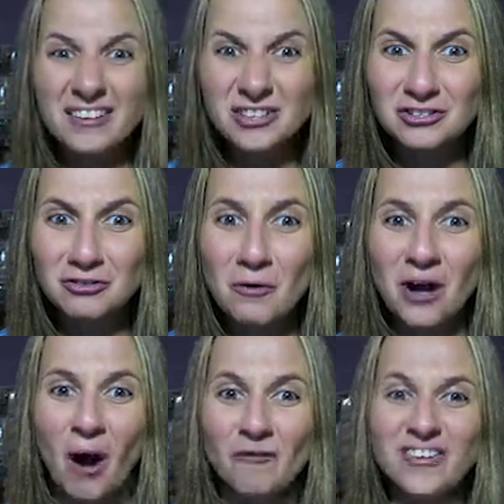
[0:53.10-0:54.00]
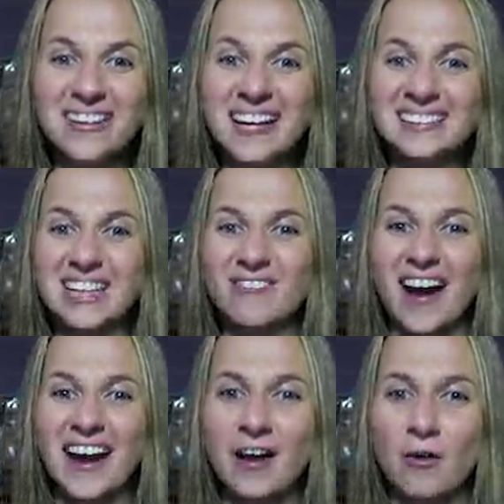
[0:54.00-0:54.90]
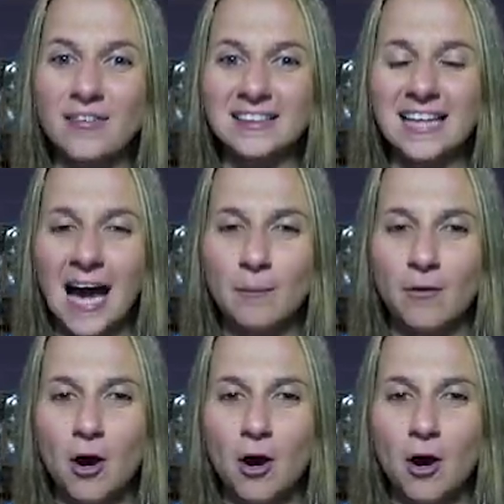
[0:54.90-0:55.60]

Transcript: they just threw Kofi Kingston right out over the top